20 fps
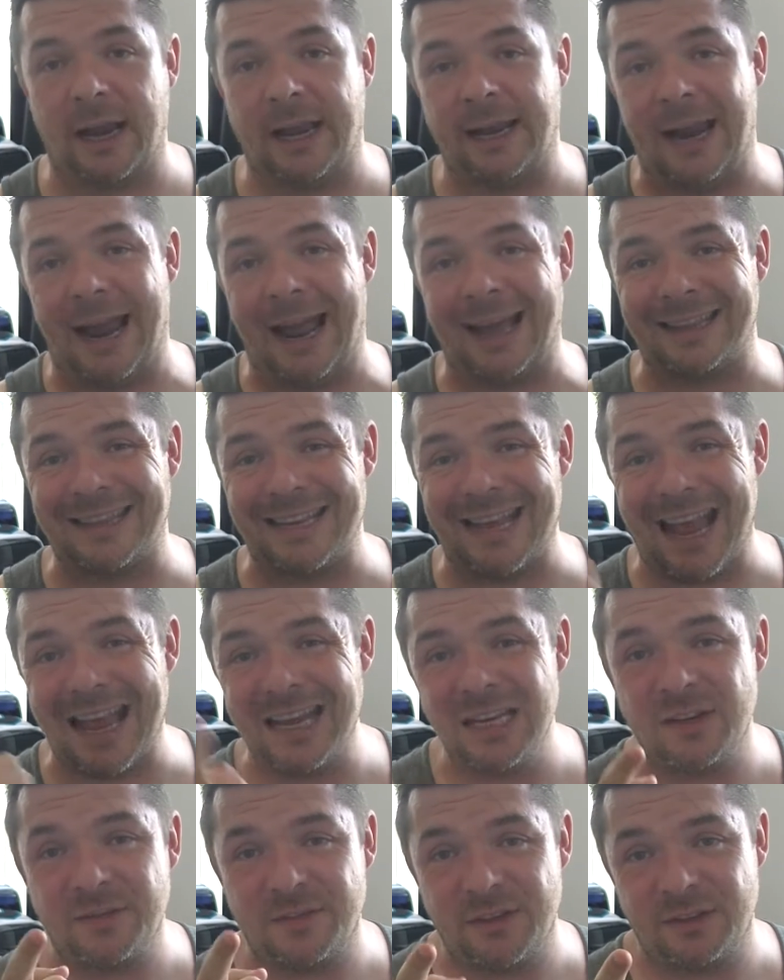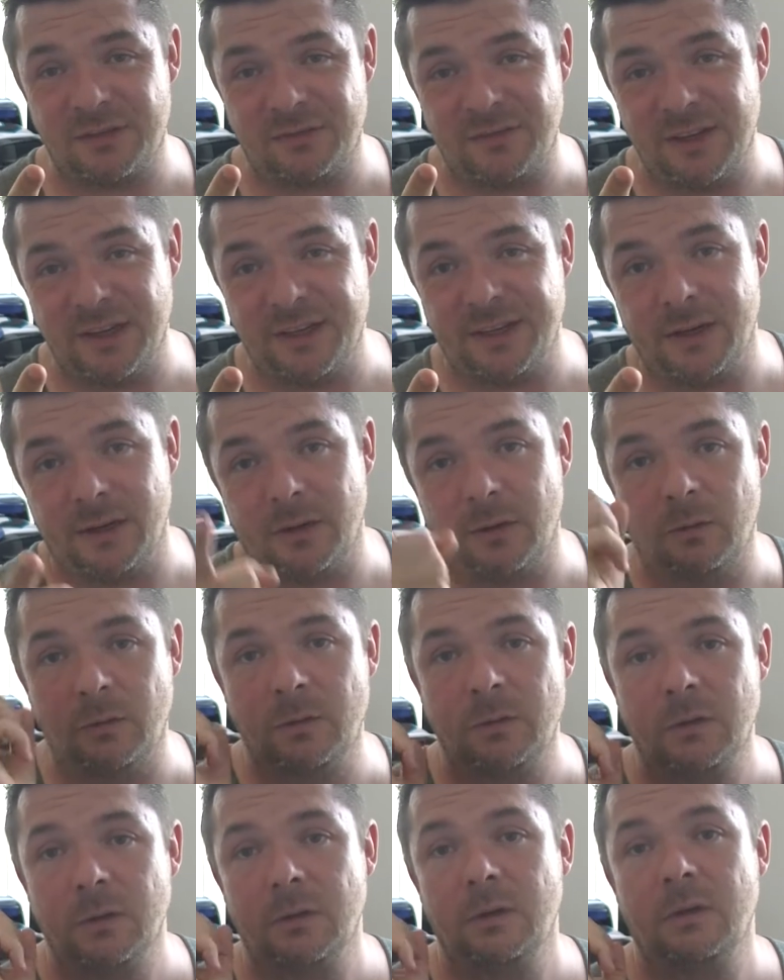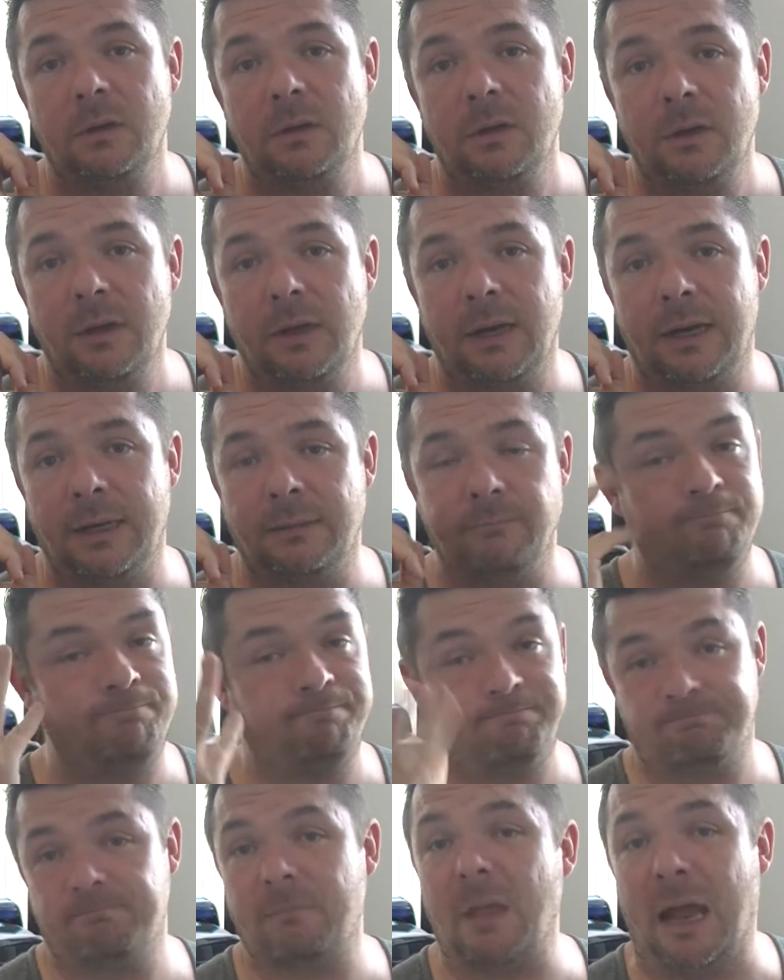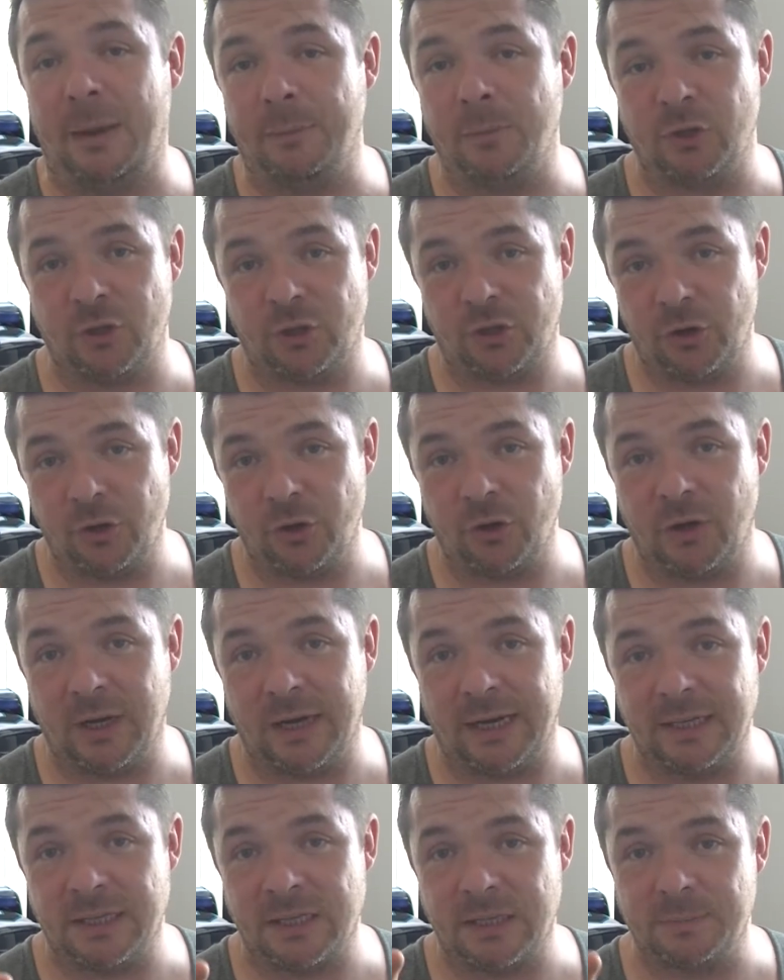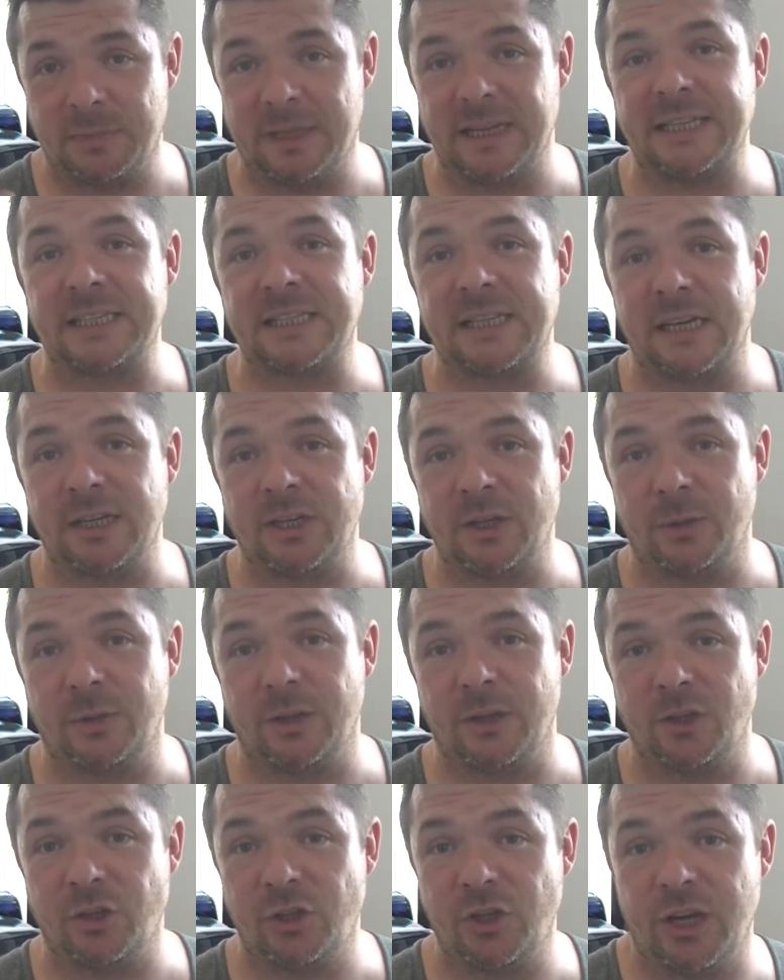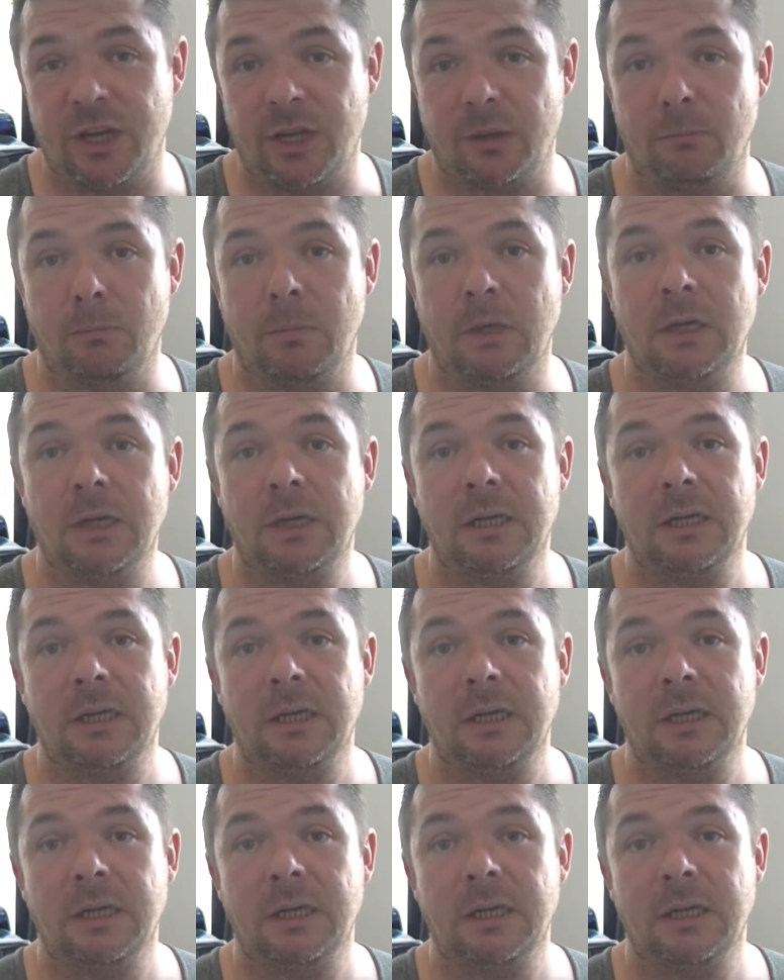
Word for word: And at the end of this video, um, I'm going to show you guys some things that I do in the gym.